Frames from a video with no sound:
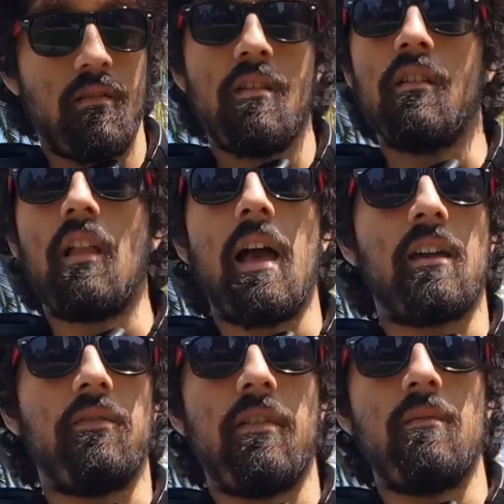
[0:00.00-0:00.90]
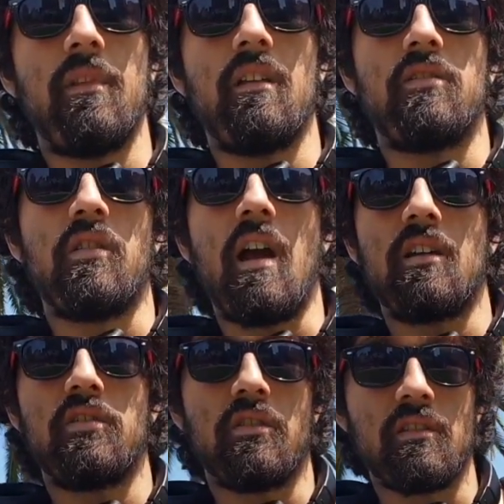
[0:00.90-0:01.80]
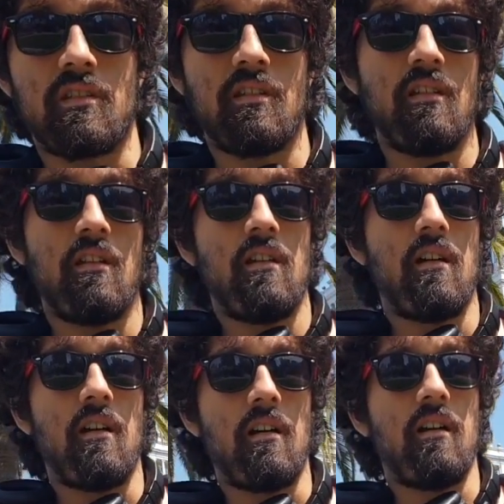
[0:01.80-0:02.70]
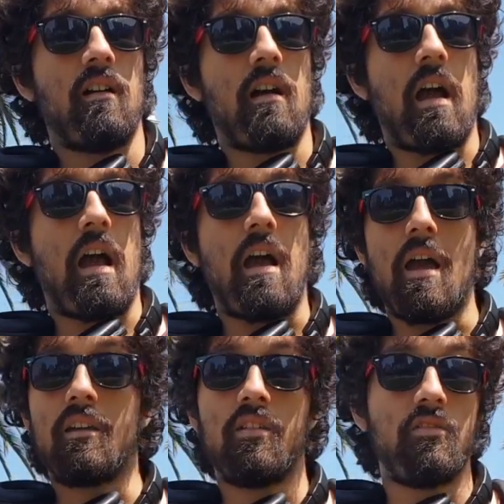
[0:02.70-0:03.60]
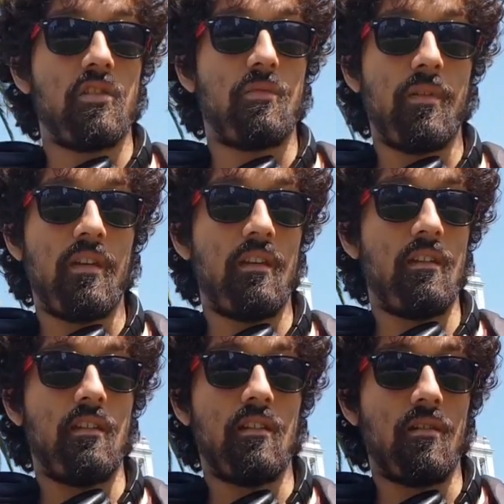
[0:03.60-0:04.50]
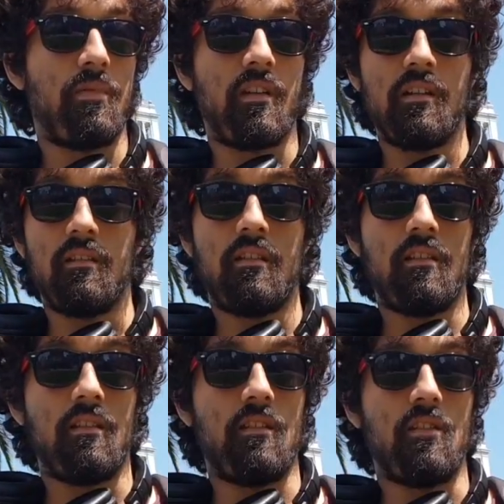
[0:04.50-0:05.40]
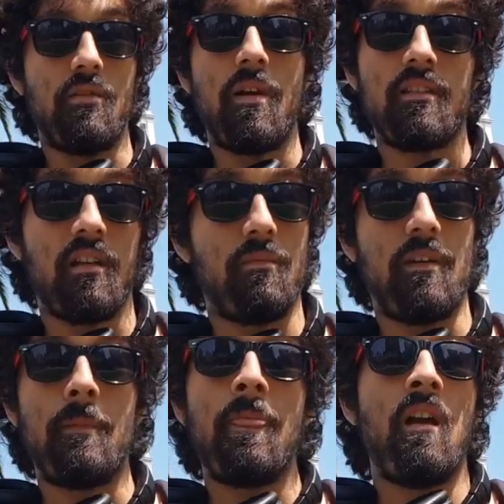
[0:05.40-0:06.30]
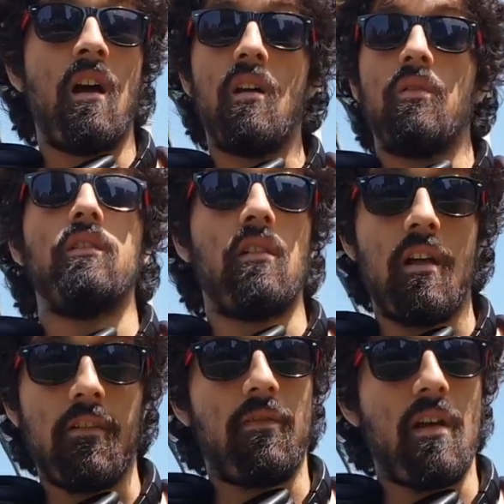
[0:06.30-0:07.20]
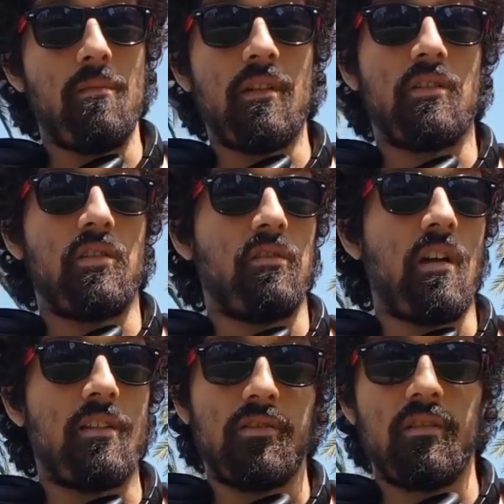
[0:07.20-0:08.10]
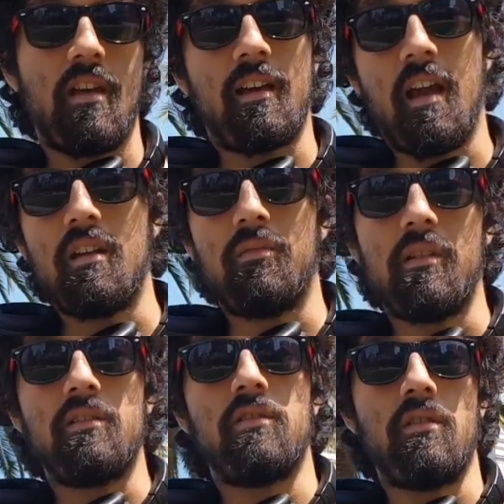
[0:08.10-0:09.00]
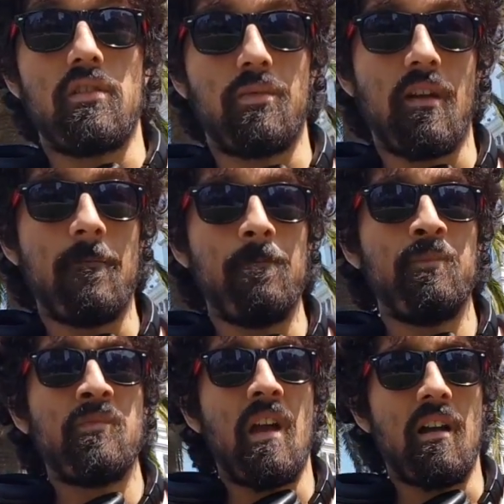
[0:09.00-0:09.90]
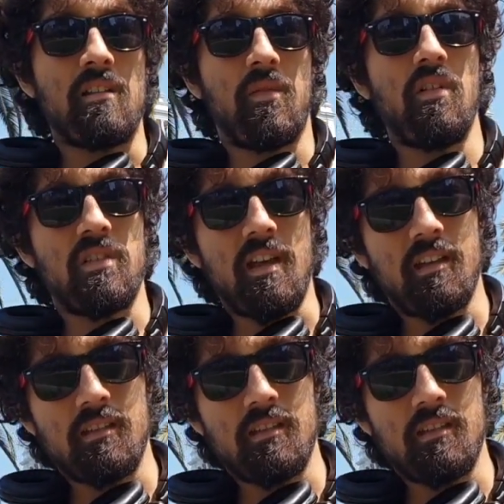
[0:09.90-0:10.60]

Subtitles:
the lack of family attractions. I could just be, because you may tell me, oh, well, you don't have a family, so you're not doing that kind of research. But as far as I can